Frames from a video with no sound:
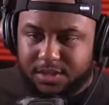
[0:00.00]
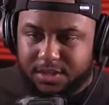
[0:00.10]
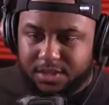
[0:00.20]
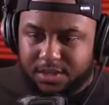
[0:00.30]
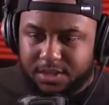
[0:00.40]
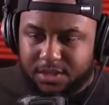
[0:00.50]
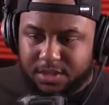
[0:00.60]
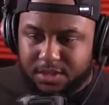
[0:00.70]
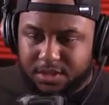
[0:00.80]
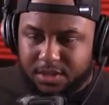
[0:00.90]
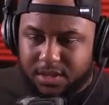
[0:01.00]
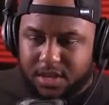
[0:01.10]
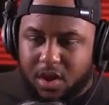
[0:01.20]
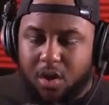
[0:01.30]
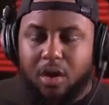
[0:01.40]
It is tough. You
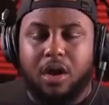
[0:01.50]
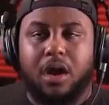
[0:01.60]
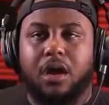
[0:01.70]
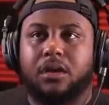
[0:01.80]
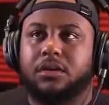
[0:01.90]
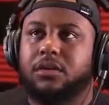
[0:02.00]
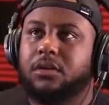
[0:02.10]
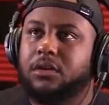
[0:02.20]
you have very few